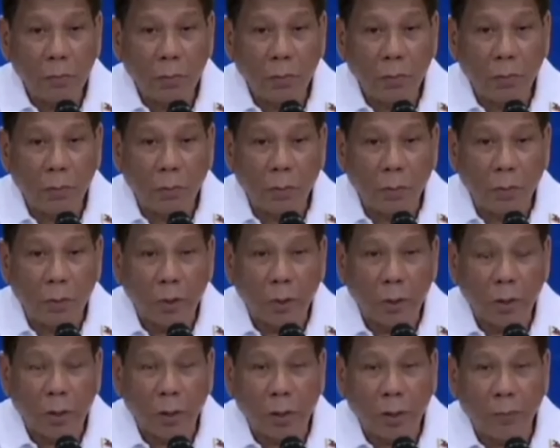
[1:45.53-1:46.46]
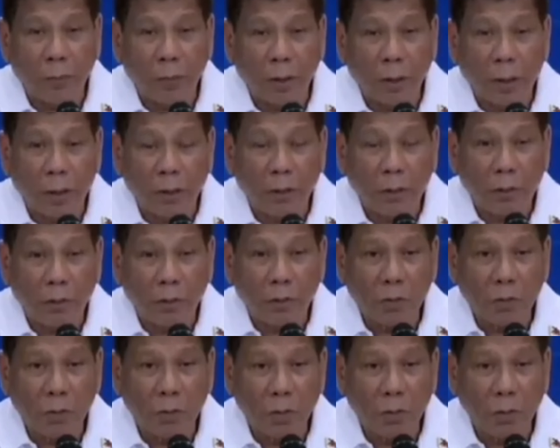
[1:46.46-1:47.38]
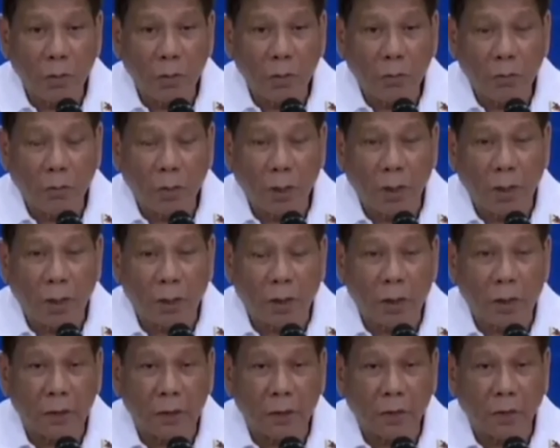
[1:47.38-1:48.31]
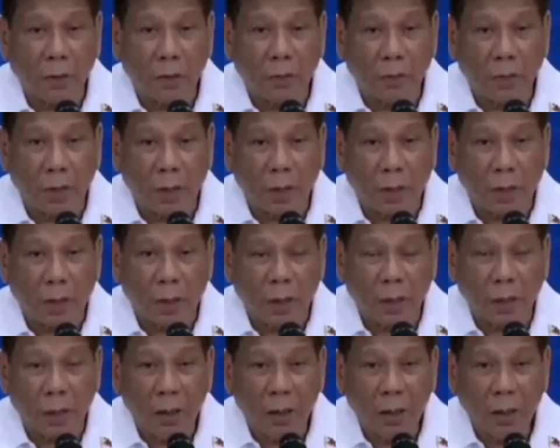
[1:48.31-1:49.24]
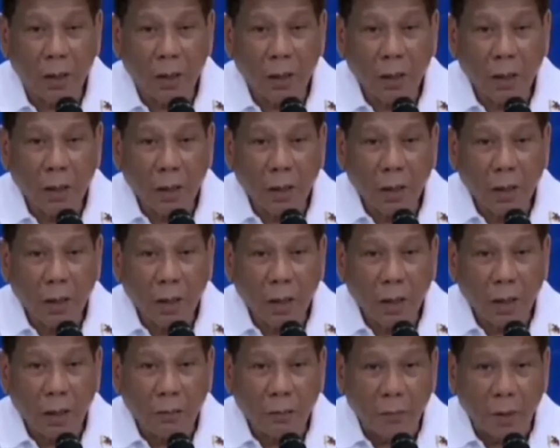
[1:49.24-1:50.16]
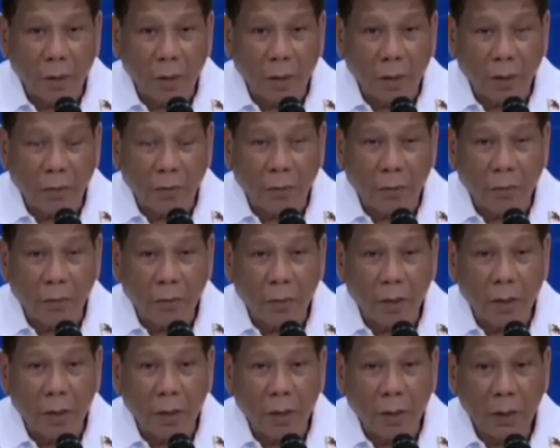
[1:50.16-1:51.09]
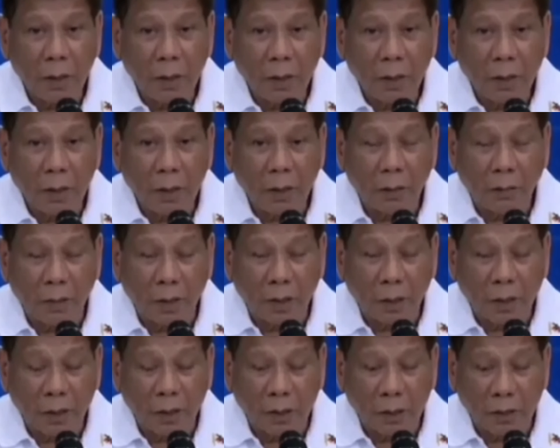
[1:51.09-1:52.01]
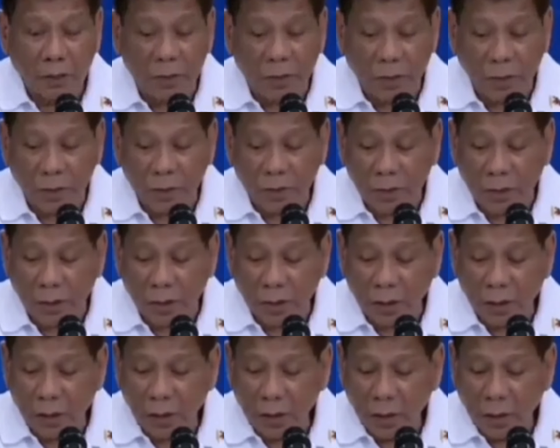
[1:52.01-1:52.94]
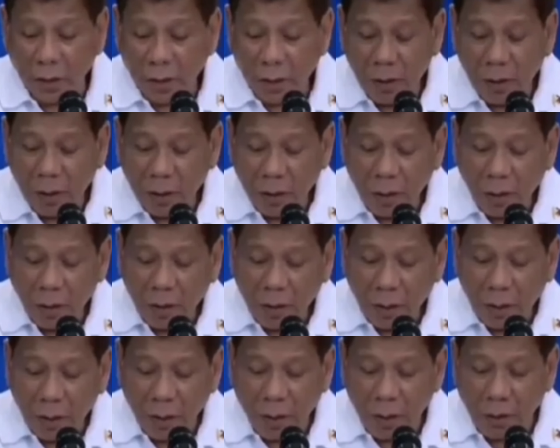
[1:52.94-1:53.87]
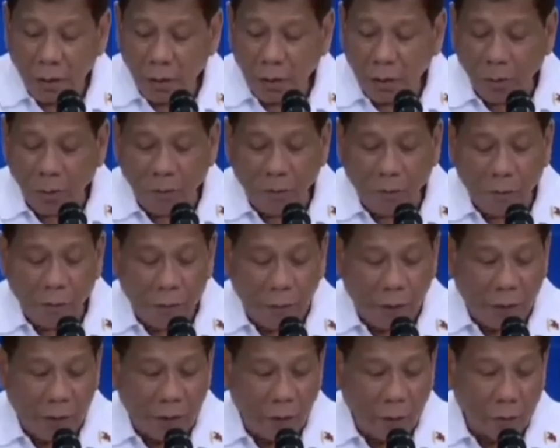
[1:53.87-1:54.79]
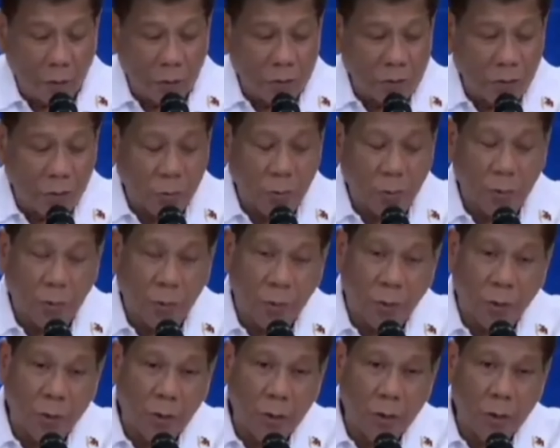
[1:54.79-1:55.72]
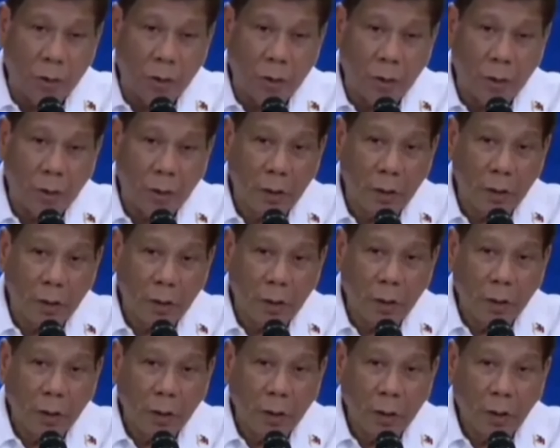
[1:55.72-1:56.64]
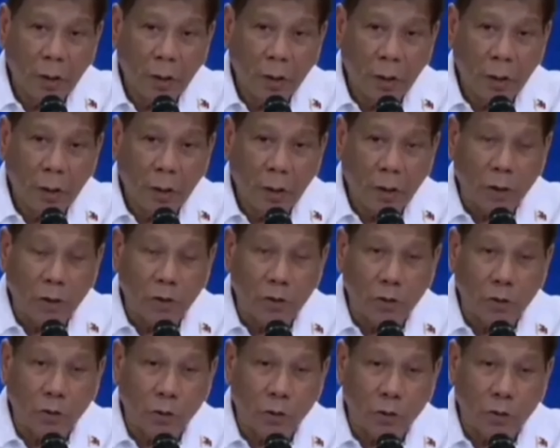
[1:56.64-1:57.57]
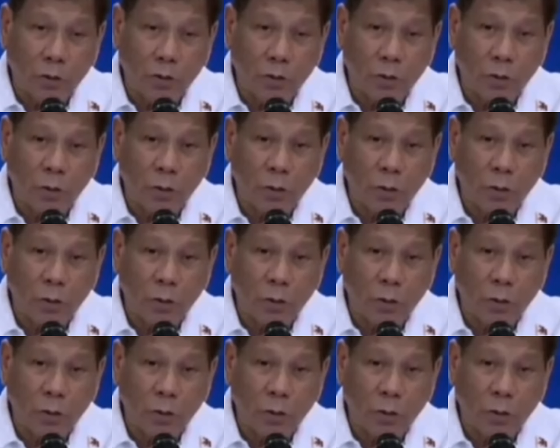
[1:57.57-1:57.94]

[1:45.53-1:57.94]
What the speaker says: kung hindi ka manalo, you migrate to America and become an American citizen. And you can freely use the word extortion.